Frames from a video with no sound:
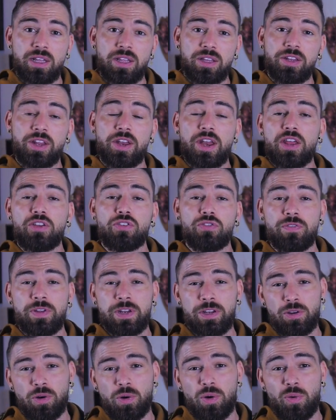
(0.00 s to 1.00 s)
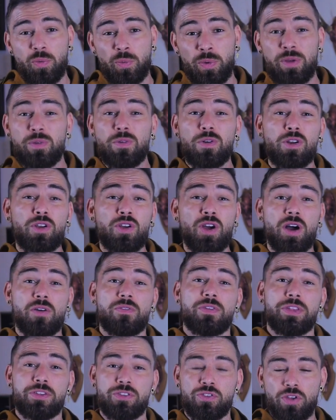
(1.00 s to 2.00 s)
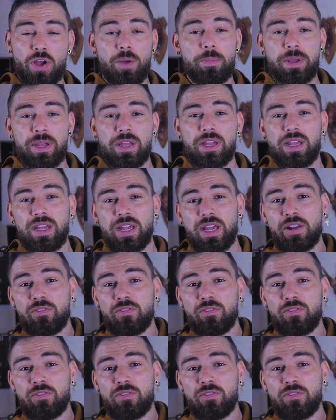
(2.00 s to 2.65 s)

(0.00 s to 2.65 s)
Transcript: In the next video, we will cover the topic